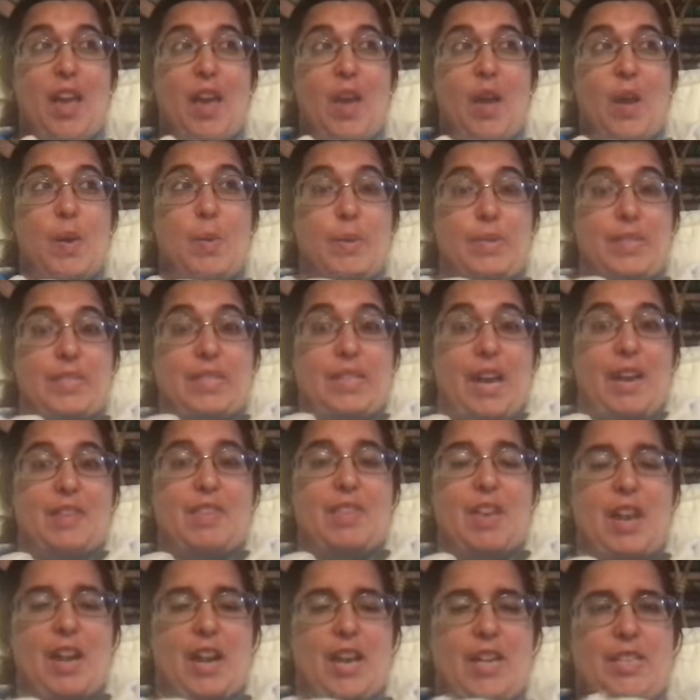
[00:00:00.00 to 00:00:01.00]
It was I
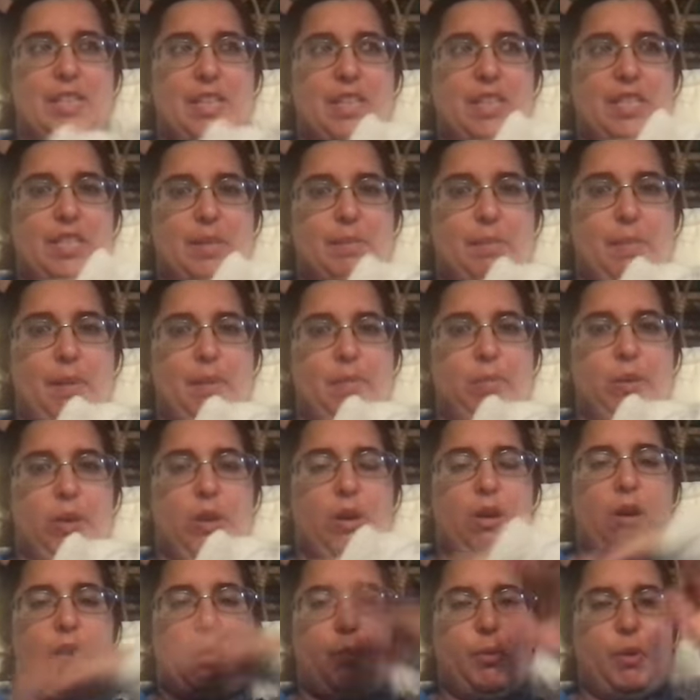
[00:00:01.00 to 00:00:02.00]
think I said this in my book
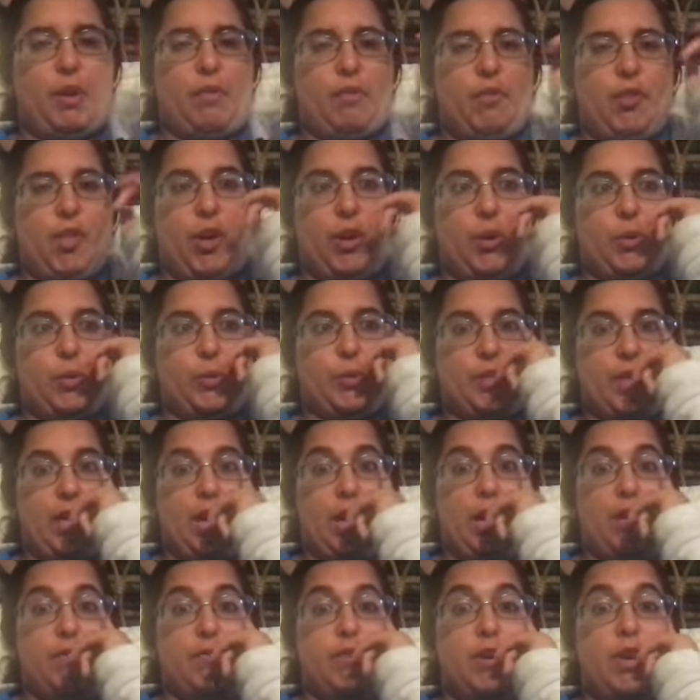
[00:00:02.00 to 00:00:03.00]
call whenever that goes
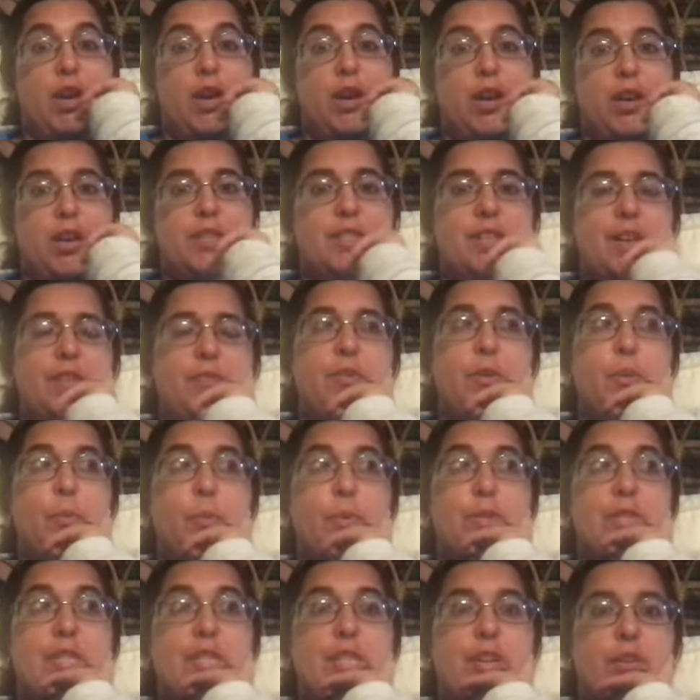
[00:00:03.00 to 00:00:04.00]
live. It definitely
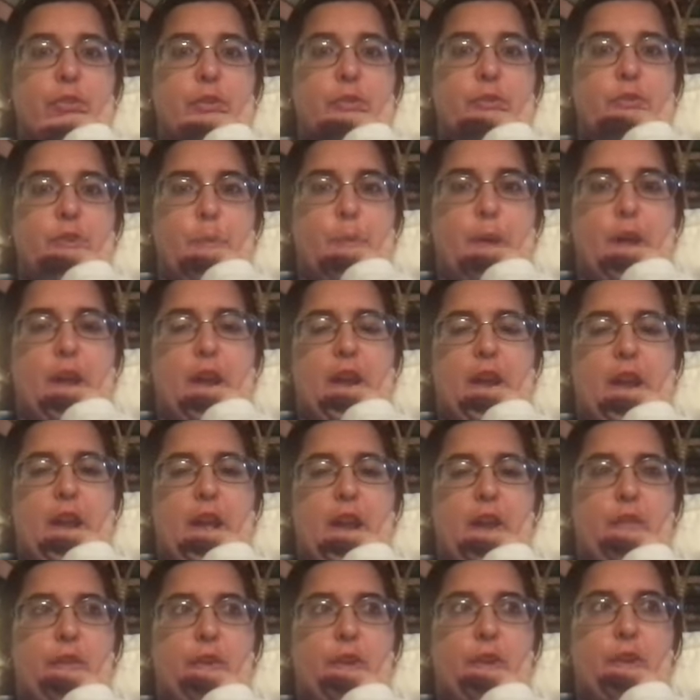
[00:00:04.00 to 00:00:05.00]
was different from any
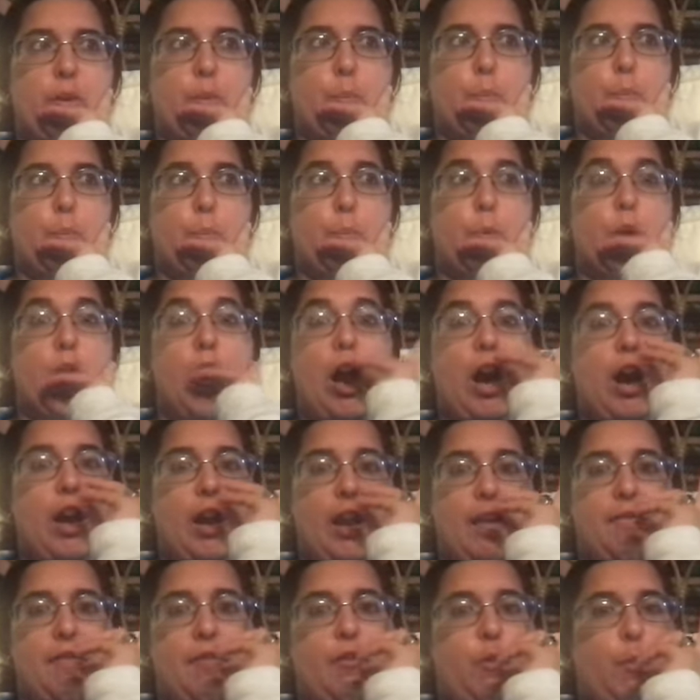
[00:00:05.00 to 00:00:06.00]
other con
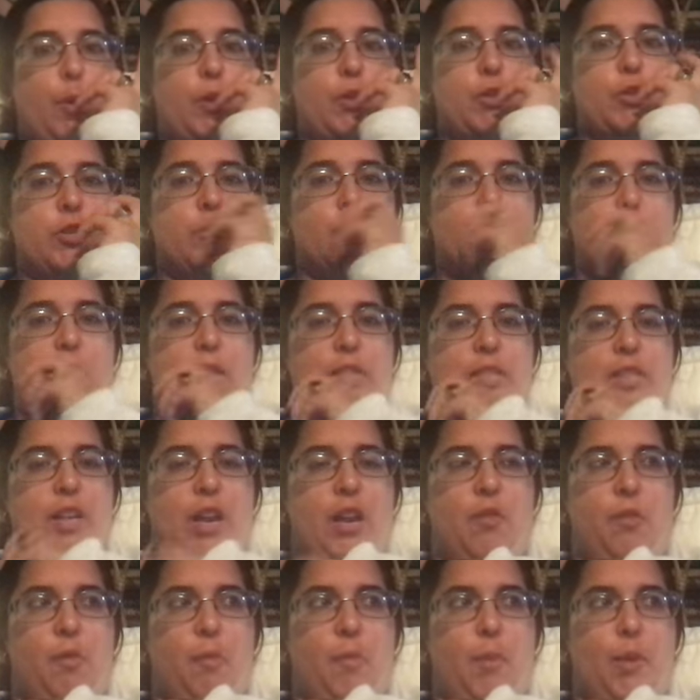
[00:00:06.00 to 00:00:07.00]
I've ever been to because I
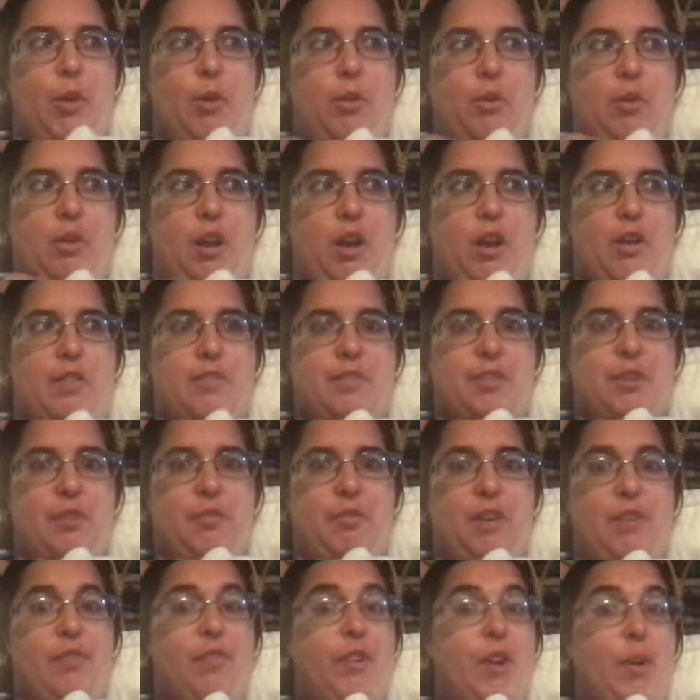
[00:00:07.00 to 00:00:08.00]
normally go to cons that are
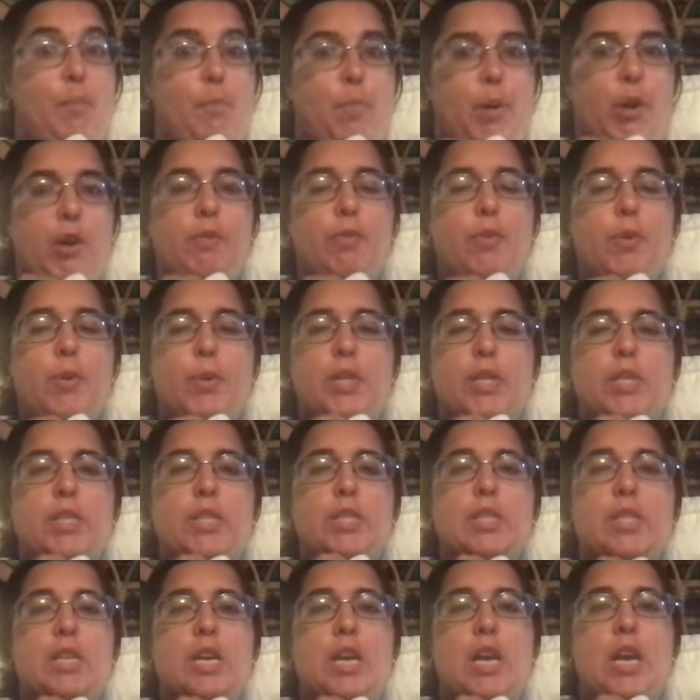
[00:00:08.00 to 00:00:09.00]
very very book
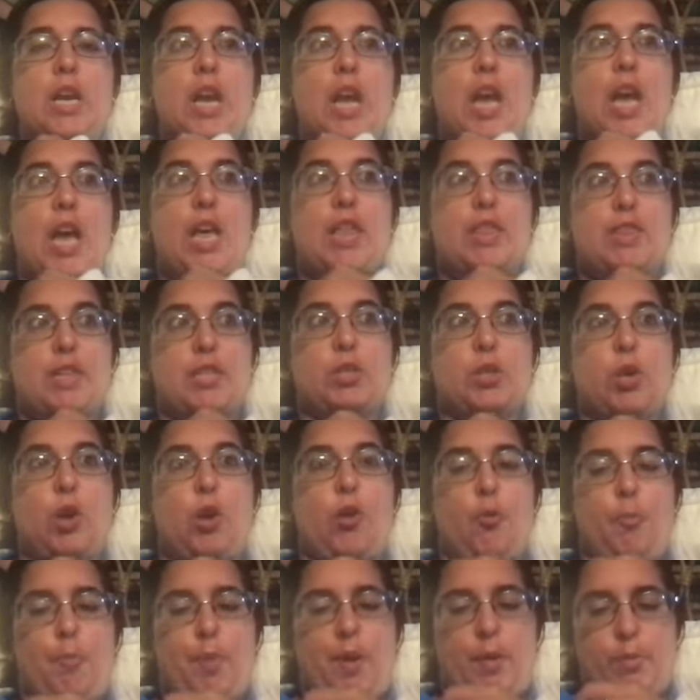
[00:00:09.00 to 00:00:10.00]
focused. And this, all
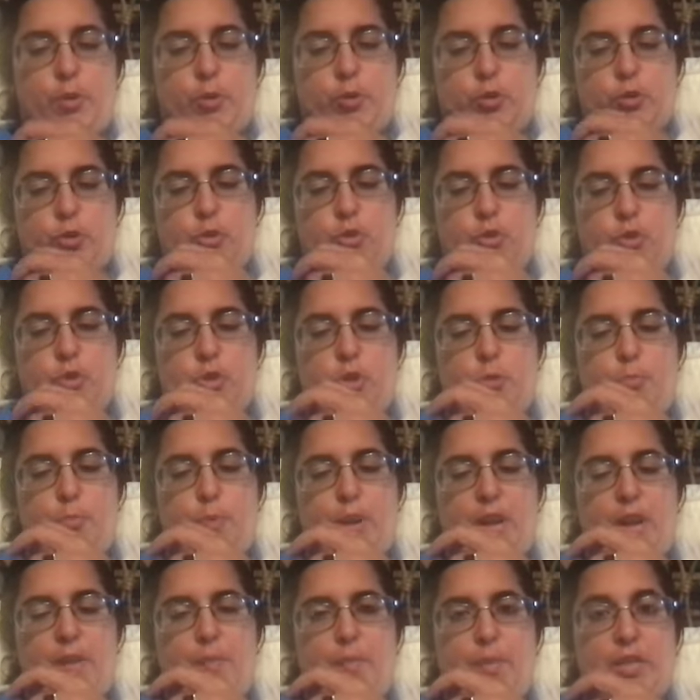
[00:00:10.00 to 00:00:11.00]
the publishers due to the
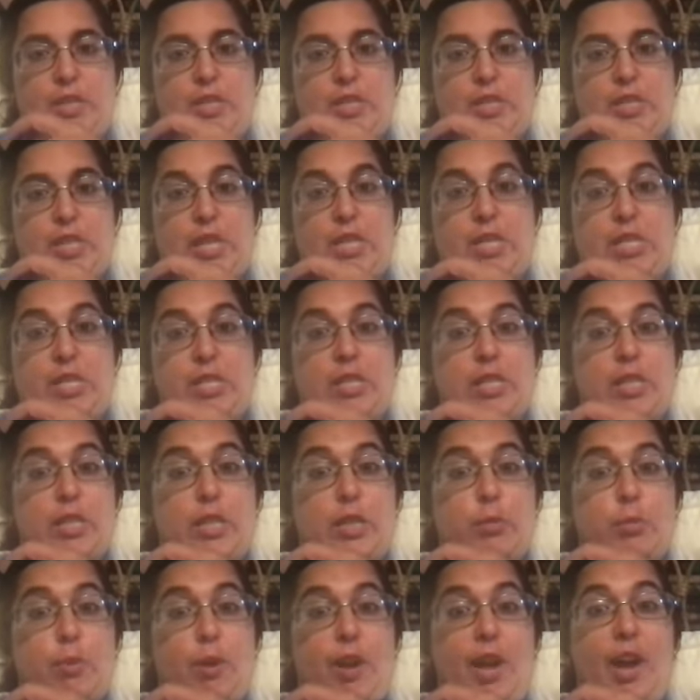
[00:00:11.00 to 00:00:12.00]
pandemic decided to sit
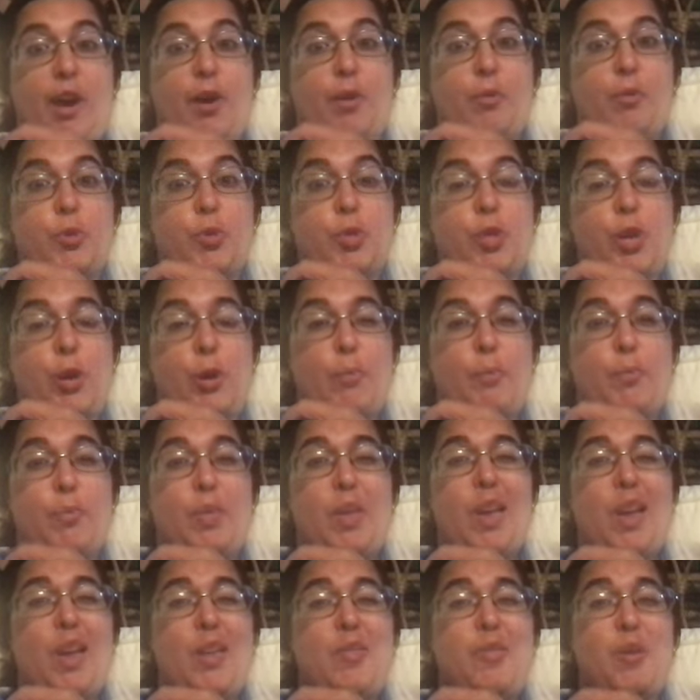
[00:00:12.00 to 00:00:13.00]
this one out. So
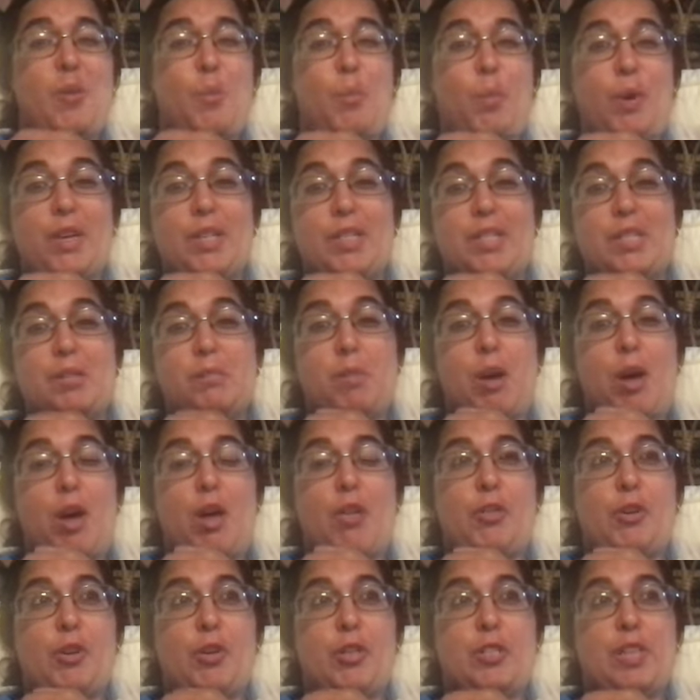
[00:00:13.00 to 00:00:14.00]
there was some
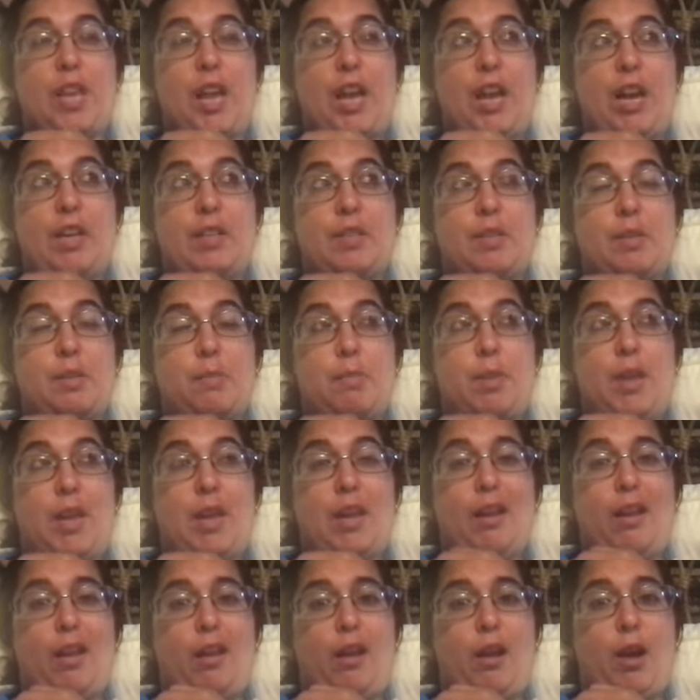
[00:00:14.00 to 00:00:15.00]
authors. I got to meet
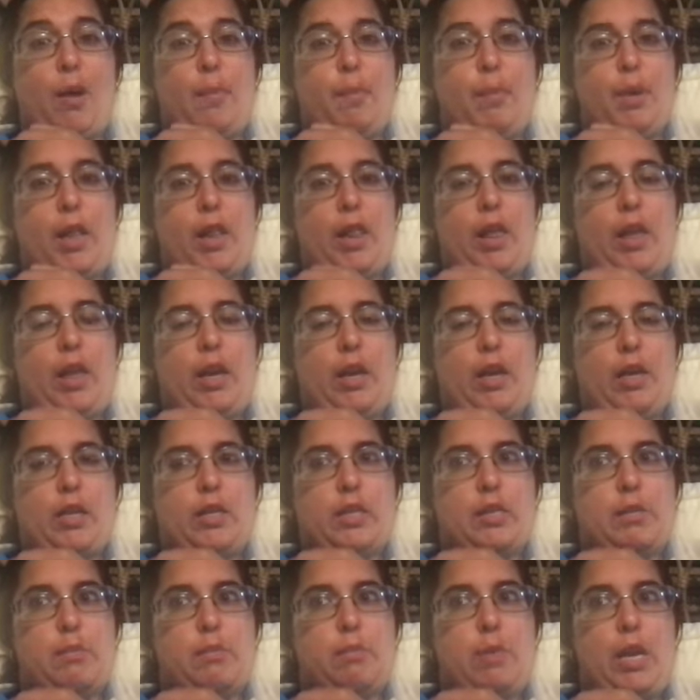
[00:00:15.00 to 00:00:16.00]
a couple. I got
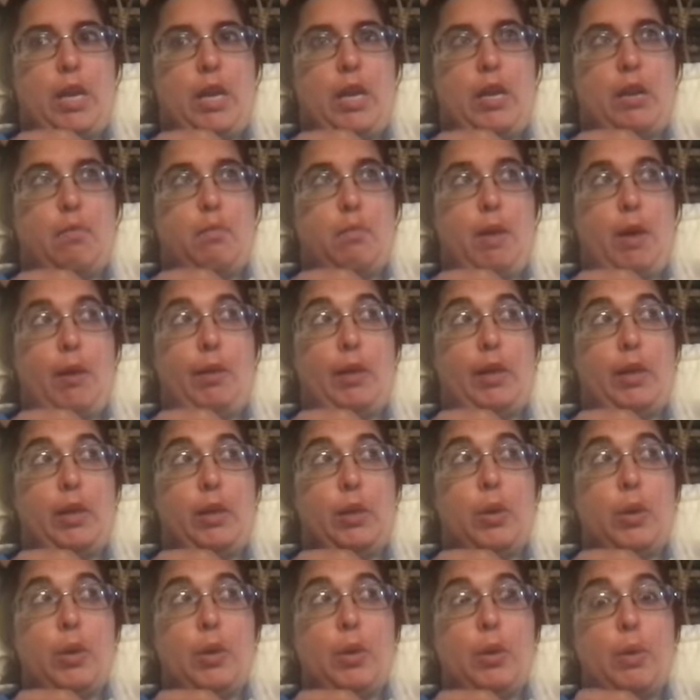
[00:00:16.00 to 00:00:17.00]
to meet Marie
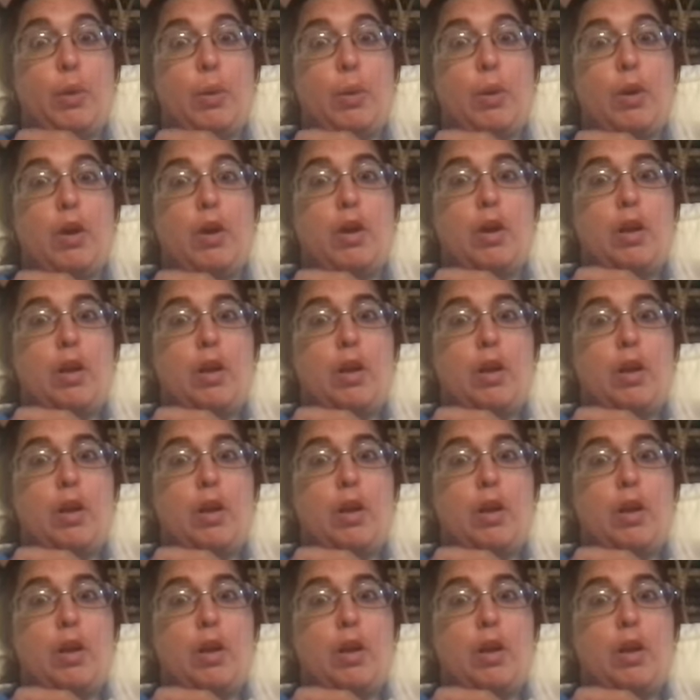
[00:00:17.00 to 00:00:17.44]
Lu.